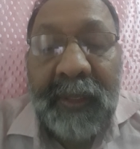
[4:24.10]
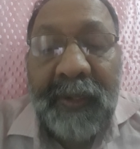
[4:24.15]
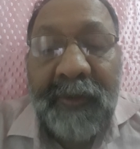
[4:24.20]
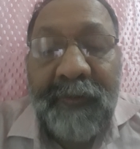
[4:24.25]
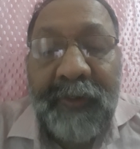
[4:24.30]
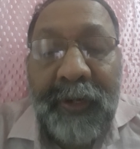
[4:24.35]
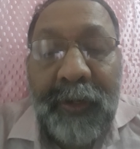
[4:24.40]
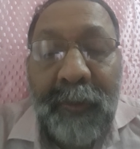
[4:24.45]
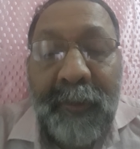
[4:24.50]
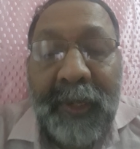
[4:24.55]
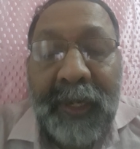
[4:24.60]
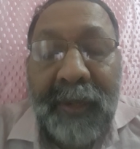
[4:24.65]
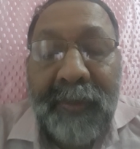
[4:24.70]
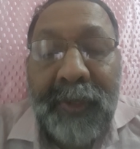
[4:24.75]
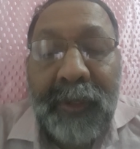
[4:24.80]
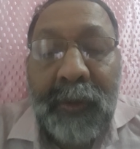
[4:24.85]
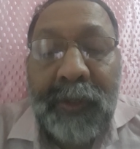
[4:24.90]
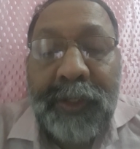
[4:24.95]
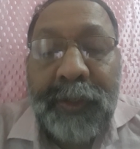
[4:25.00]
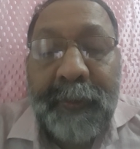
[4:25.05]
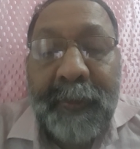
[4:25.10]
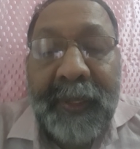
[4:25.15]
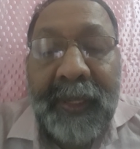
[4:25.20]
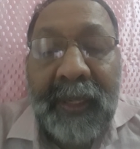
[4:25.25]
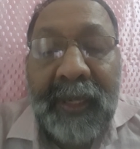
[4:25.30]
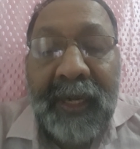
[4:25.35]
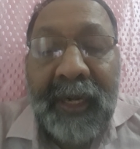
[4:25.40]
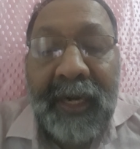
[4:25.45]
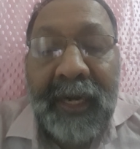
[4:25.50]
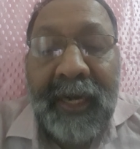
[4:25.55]
When you become a good
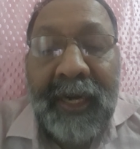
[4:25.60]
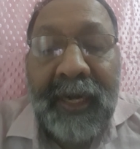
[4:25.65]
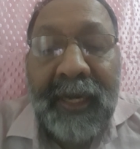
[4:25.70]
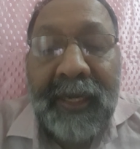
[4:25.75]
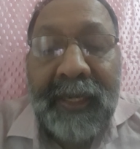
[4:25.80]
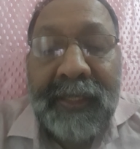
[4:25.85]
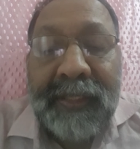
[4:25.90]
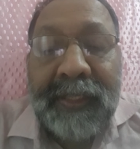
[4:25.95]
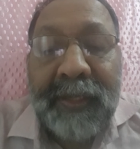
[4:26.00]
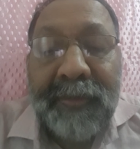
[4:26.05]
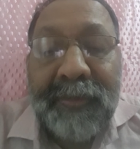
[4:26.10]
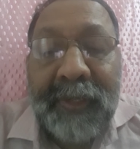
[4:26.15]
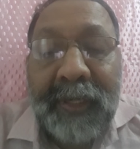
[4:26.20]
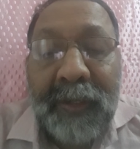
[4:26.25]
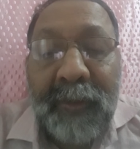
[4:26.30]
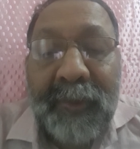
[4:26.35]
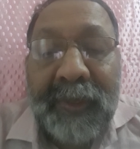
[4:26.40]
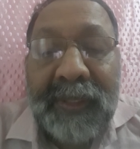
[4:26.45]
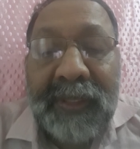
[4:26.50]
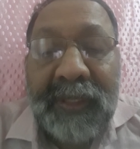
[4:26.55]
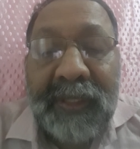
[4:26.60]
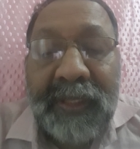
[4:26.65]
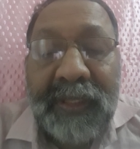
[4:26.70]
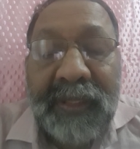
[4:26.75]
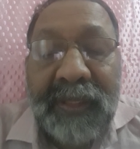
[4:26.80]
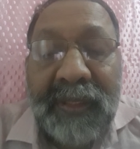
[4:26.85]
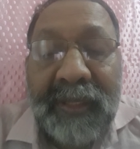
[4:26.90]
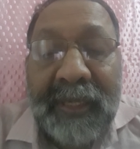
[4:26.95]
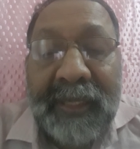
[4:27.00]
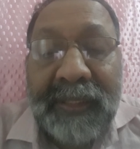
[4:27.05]
speaker, reading is something which
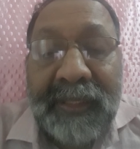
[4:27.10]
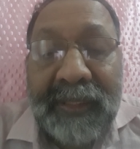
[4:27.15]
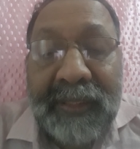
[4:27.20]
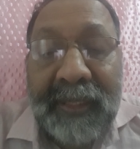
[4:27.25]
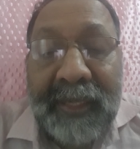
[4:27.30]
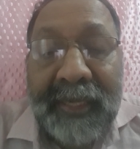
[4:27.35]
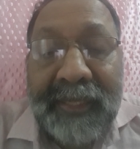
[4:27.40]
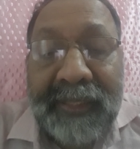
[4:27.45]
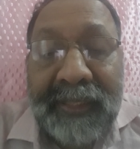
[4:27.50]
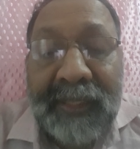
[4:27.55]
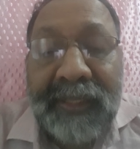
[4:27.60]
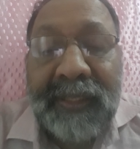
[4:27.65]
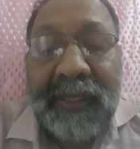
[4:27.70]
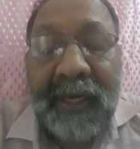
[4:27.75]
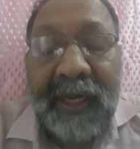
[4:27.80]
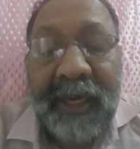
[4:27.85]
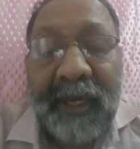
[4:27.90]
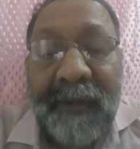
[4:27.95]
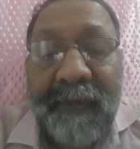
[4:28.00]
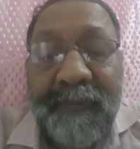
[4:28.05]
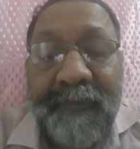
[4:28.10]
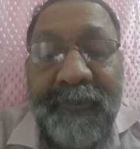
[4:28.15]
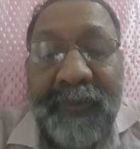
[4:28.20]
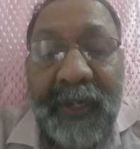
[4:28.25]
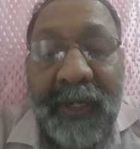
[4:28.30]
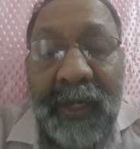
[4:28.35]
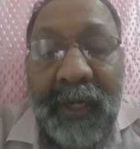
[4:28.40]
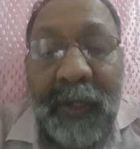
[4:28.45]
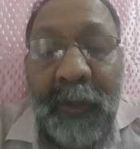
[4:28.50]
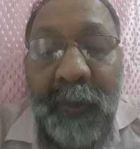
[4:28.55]
is necessary,
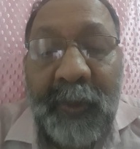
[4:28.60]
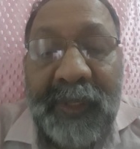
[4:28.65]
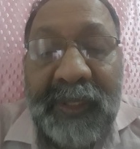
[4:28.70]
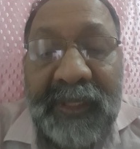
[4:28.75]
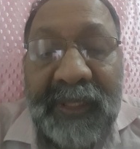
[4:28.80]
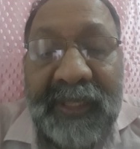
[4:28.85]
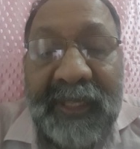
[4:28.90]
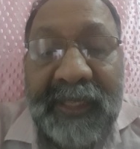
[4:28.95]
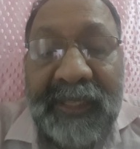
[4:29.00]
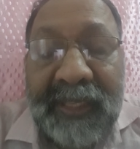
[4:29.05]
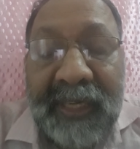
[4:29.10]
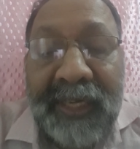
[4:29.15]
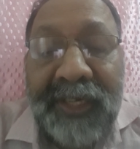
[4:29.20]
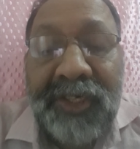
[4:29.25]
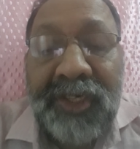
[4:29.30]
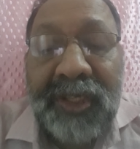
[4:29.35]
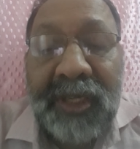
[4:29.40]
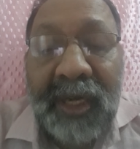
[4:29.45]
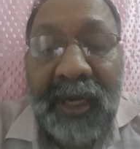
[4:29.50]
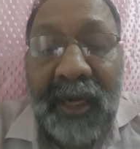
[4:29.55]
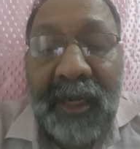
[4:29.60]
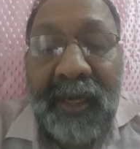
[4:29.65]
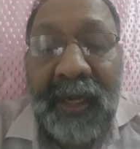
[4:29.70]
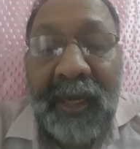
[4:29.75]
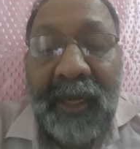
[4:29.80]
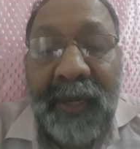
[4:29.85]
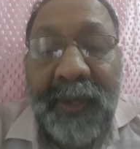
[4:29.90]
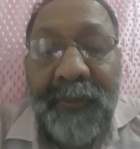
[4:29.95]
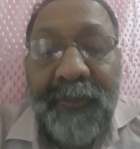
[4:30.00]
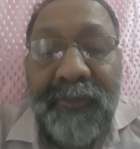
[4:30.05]
which is essential.
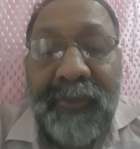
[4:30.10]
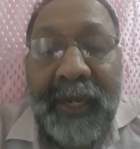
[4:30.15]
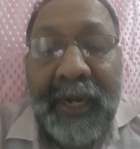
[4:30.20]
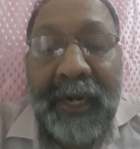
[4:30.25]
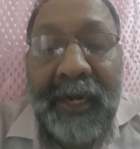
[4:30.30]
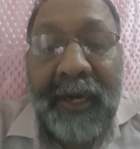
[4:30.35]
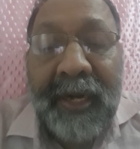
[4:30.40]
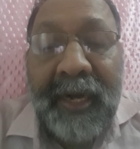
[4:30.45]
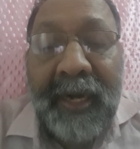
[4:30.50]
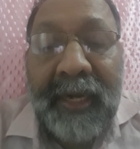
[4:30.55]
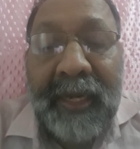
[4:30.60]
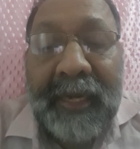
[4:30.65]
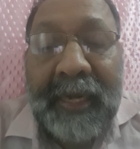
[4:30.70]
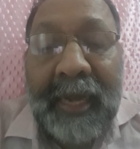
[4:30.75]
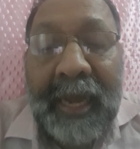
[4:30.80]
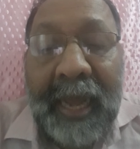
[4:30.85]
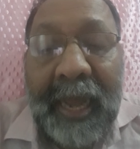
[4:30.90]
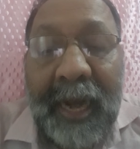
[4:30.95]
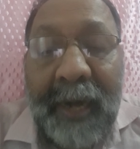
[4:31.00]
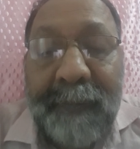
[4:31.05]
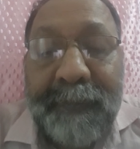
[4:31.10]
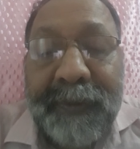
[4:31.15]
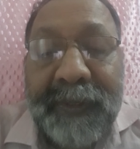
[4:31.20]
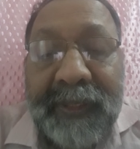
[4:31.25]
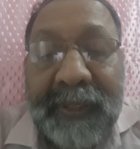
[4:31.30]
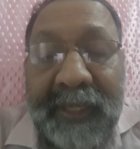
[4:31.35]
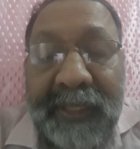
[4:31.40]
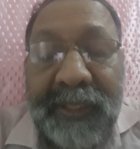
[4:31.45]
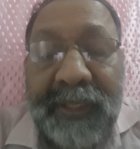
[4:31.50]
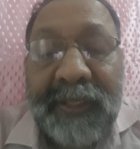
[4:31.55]
That reading
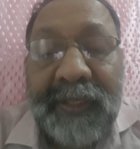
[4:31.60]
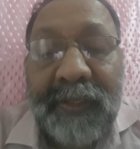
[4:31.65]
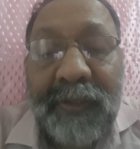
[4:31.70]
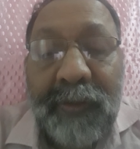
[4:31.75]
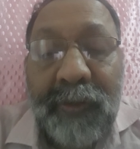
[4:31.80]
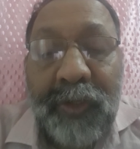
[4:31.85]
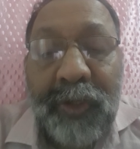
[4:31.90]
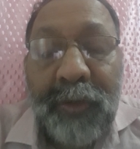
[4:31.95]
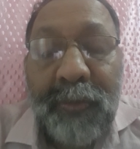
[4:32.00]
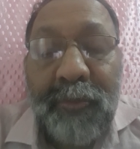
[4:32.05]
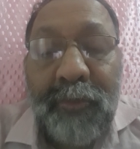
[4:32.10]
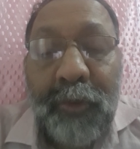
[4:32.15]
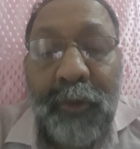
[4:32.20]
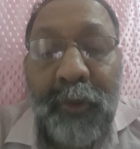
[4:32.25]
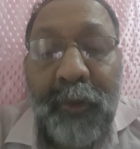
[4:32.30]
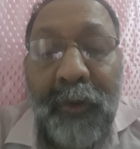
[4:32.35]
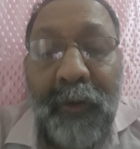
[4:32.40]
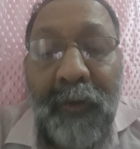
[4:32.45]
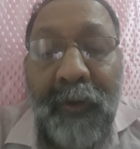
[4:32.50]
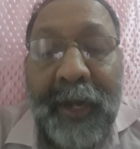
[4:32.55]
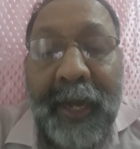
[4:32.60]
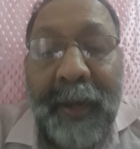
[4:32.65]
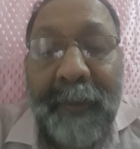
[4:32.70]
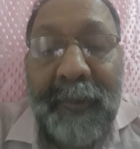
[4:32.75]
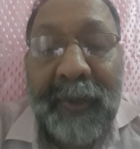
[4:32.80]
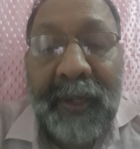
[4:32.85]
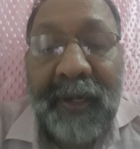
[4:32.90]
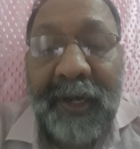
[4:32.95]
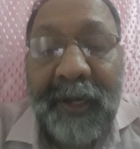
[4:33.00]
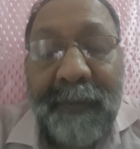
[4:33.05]
helps us to improve our
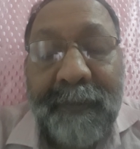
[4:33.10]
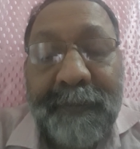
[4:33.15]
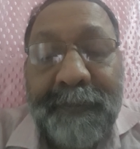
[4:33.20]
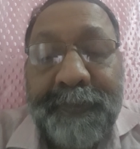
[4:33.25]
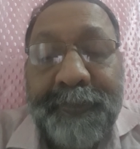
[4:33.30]
vocabulary.